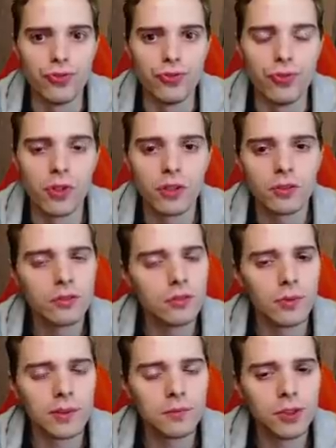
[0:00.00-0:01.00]
Ooh,
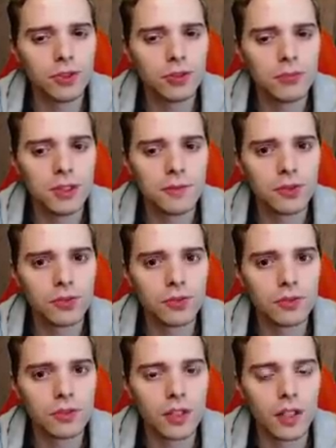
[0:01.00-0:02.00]
will Mewtwo be able to
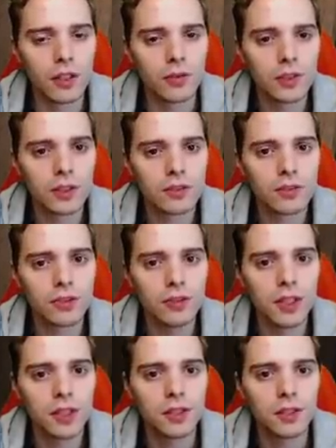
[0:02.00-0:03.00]
KO us?
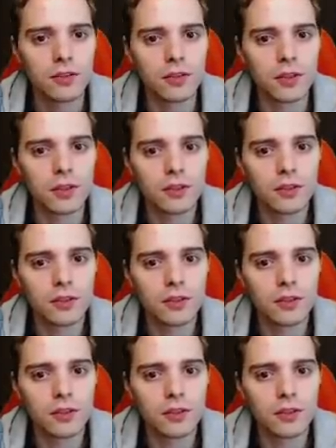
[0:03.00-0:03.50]
Three energies only.